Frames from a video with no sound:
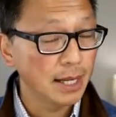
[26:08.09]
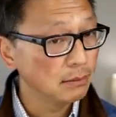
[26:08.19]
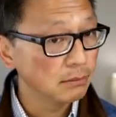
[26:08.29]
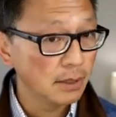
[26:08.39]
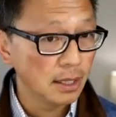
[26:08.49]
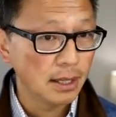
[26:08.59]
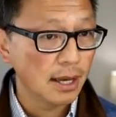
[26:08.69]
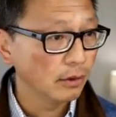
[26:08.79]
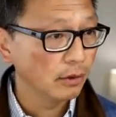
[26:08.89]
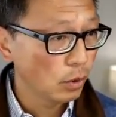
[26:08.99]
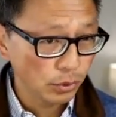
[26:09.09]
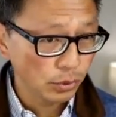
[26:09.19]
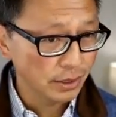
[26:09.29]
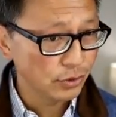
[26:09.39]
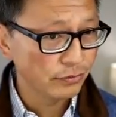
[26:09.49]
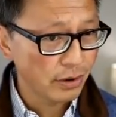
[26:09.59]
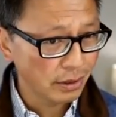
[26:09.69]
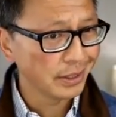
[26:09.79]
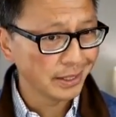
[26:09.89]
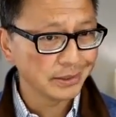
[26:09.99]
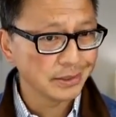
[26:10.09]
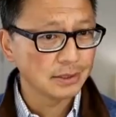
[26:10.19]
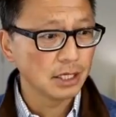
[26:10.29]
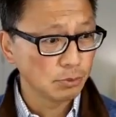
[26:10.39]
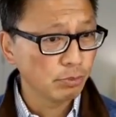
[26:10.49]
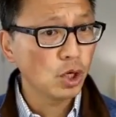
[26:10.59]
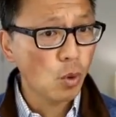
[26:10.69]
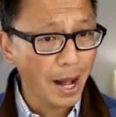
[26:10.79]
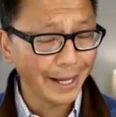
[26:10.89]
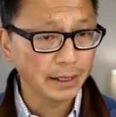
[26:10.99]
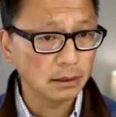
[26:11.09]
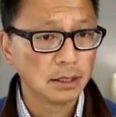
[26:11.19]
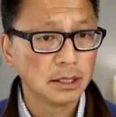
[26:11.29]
And I think what we're seeing so far that it's pretty quiet,